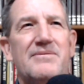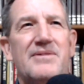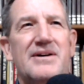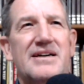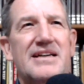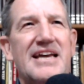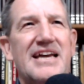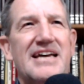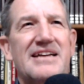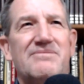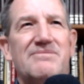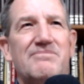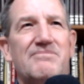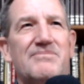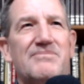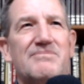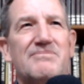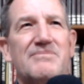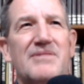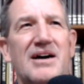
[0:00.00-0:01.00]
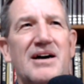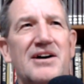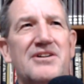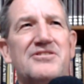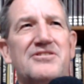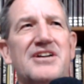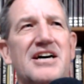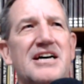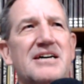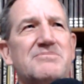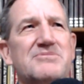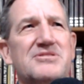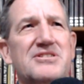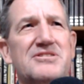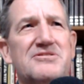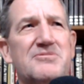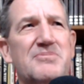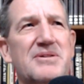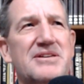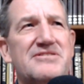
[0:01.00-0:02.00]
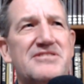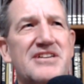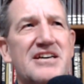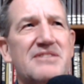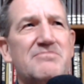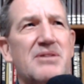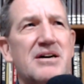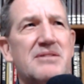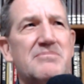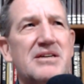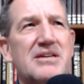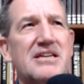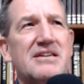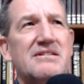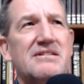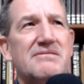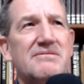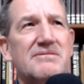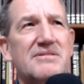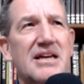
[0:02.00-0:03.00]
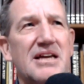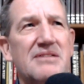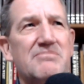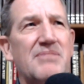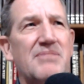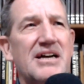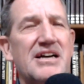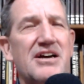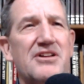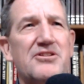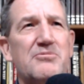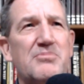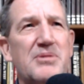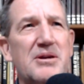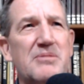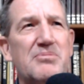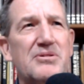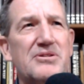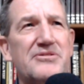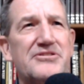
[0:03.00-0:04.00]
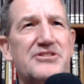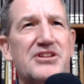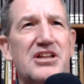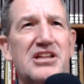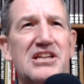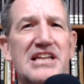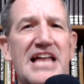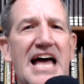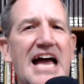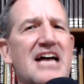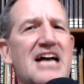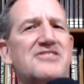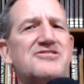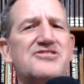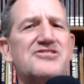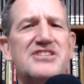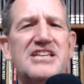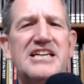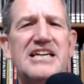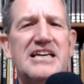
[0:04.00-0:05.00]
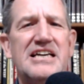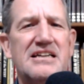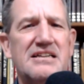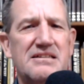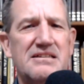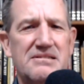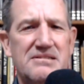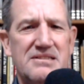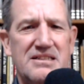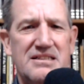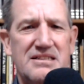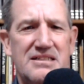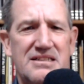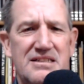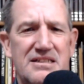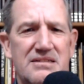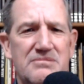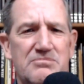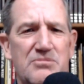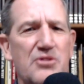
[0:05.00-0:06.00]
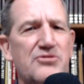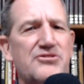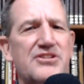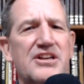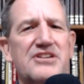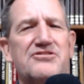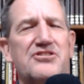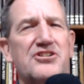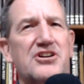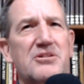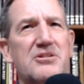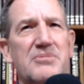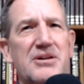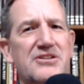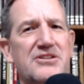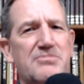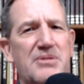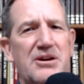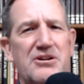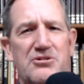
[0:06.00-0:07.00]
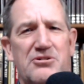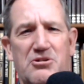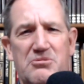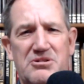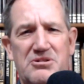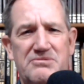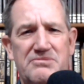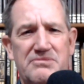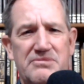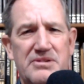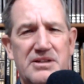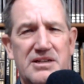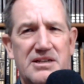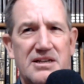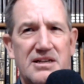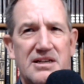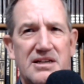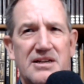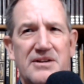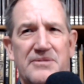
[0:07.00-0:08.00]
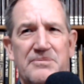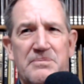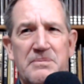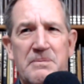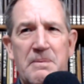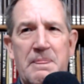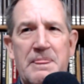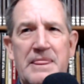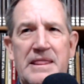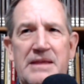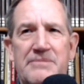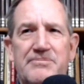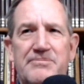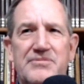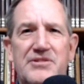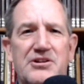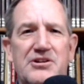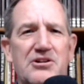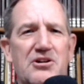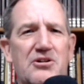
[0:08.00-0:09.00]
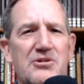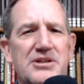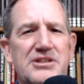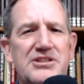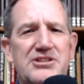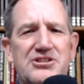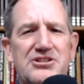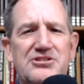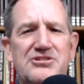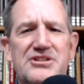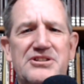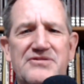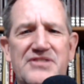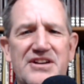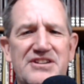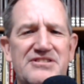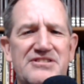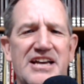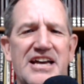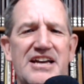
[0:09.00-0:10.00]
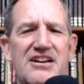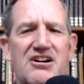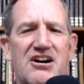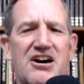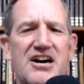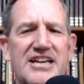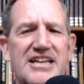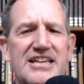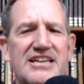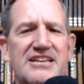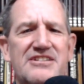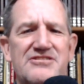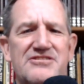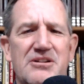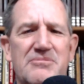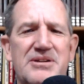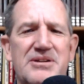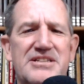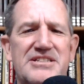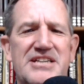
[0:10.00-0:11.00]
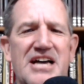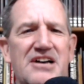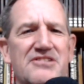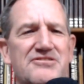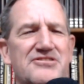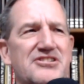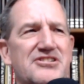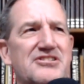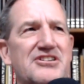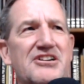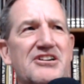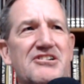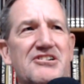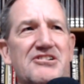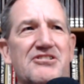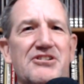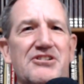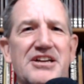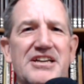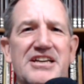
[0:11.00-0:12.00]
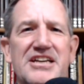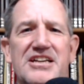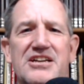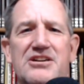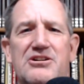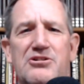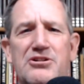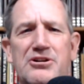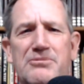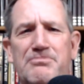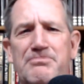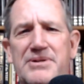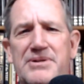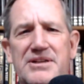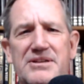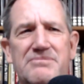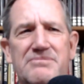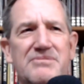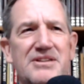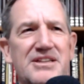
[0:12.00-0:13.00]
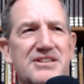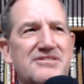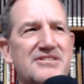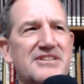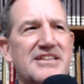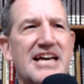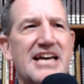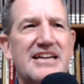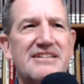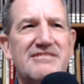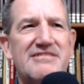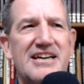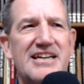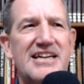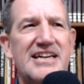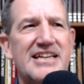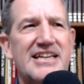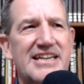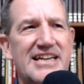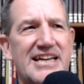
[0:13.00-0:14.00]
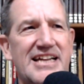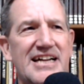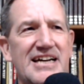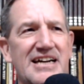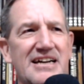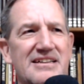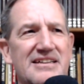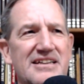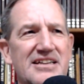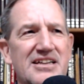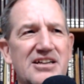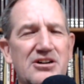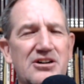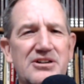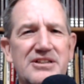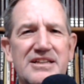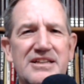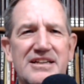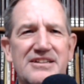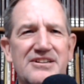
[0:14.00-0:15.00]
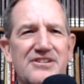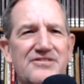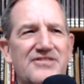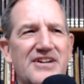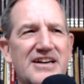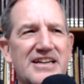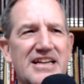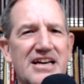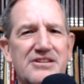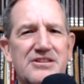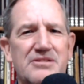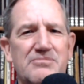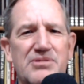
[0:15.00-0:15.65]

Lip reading: again, 100 times it's been said by me and by other people, the last thing most things are going to be is paranormal. You go in to investigate a haunting in somebody's house, they're hearing creaking and creeping and this and that, and then you find out the